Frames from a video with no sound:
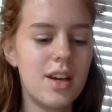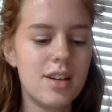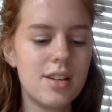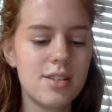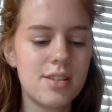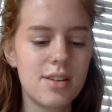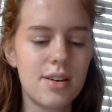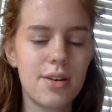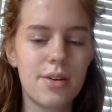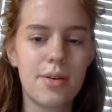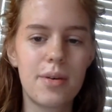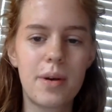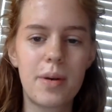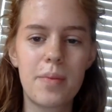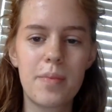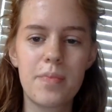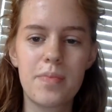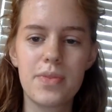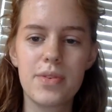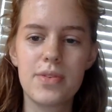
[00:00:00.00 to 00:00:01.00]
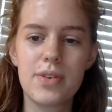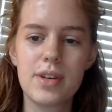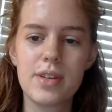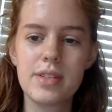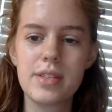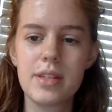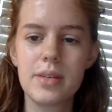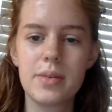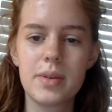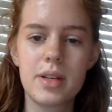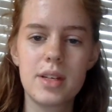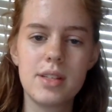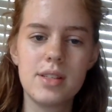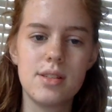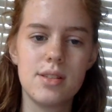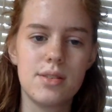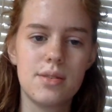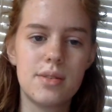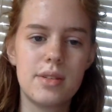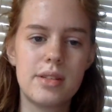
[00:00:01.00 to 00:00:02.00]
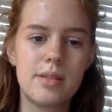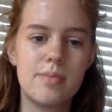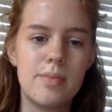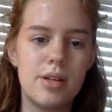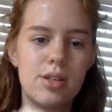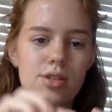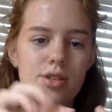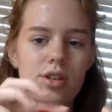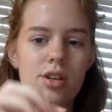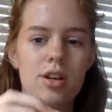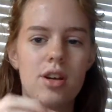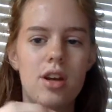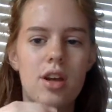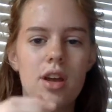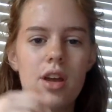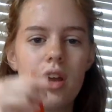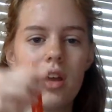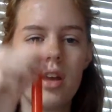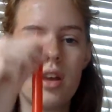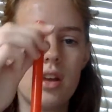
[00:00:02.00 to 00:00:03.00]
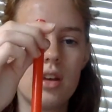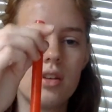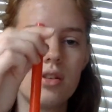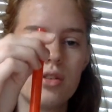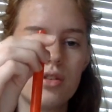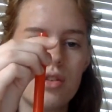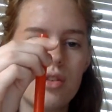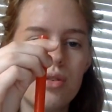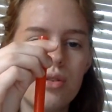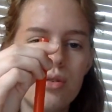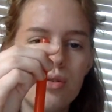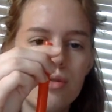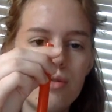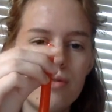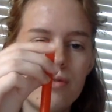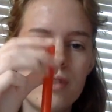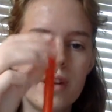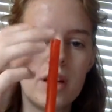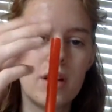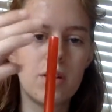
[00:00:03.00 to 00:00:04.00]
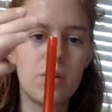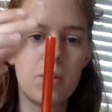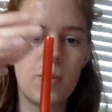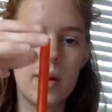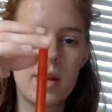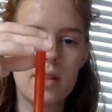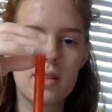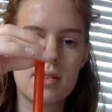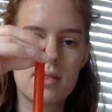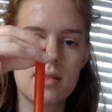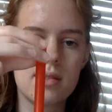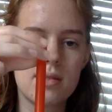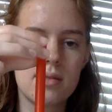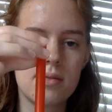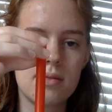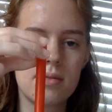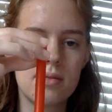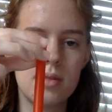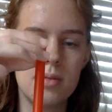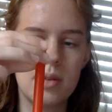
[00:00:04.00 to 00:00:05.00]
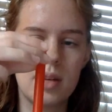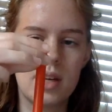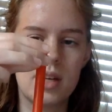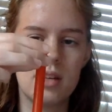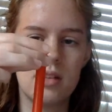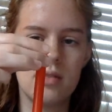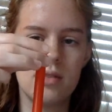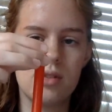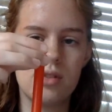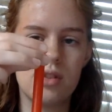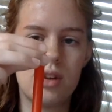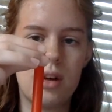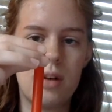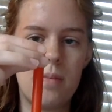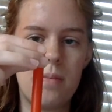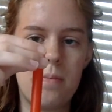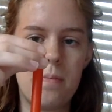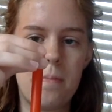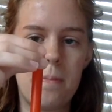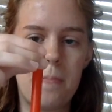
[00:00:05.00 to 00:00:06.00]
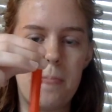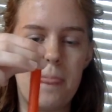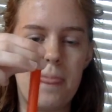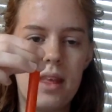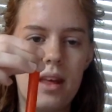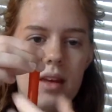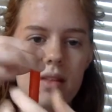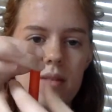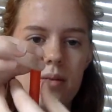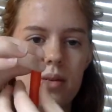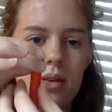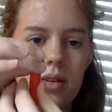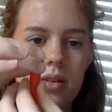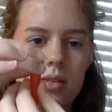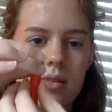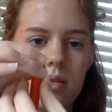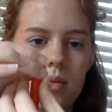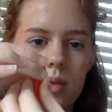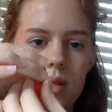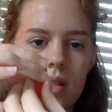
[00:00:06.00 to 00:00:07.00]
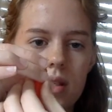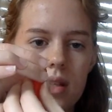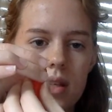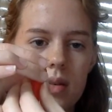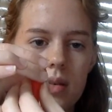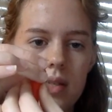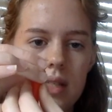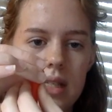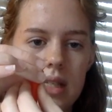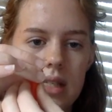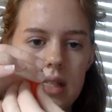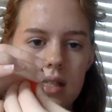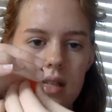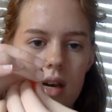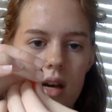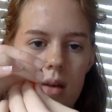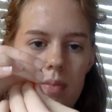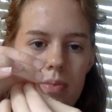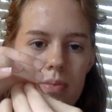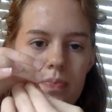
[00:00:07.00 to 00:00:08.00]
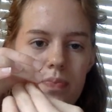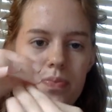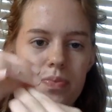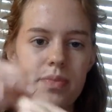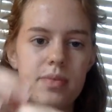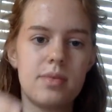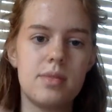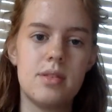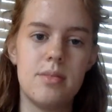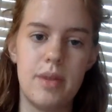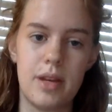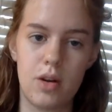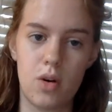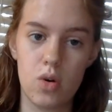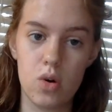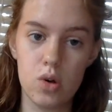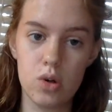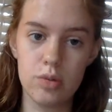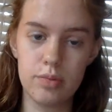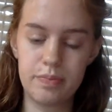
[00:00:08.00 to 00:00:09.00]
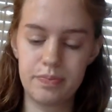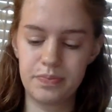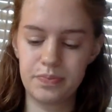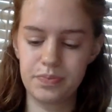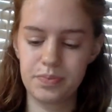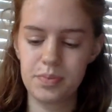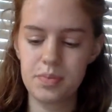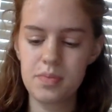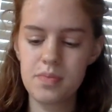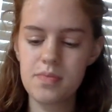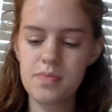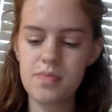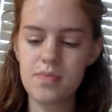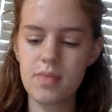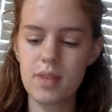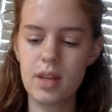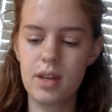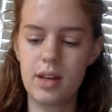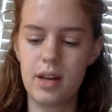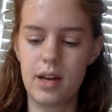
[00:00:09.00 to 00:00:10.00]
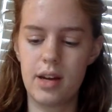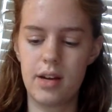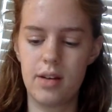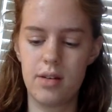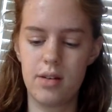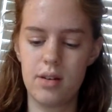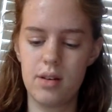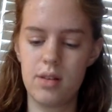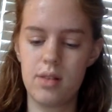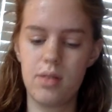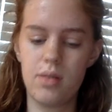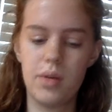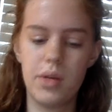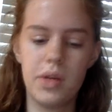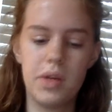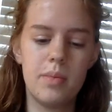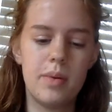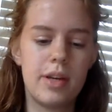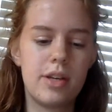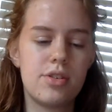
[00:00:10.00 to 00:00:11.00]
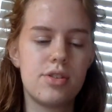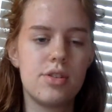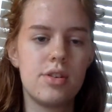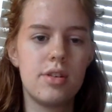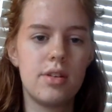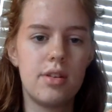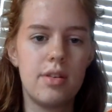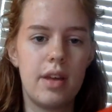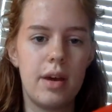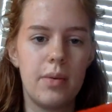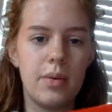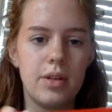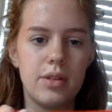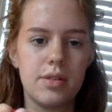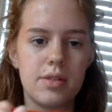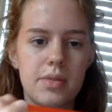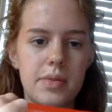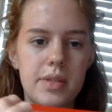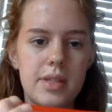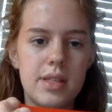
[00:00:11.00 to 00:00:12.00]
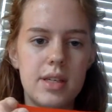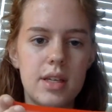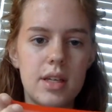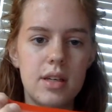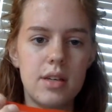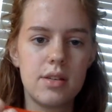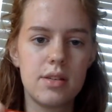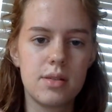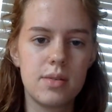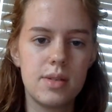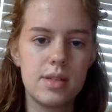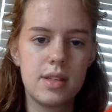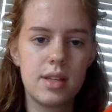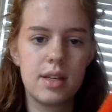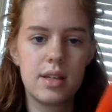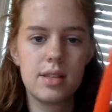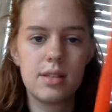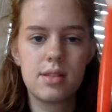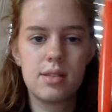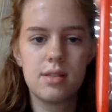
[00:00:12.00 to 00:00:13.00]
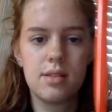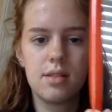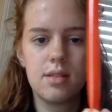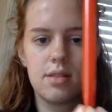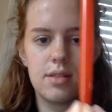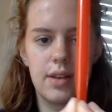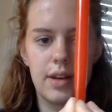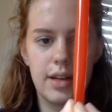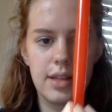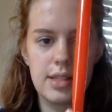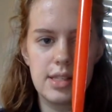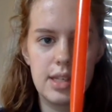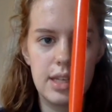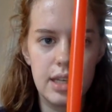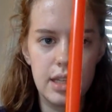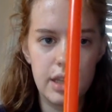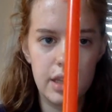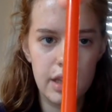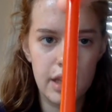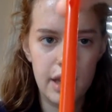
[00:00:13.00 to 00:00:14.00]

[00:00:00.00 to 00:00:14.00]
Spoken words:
So the first thing that we're going to do is measure 2 finger widths from the end of the straw, and then we're going to squeeze it like we did at the top to make a hole. Now, you want to make sure that when you're squeezing it so that it's in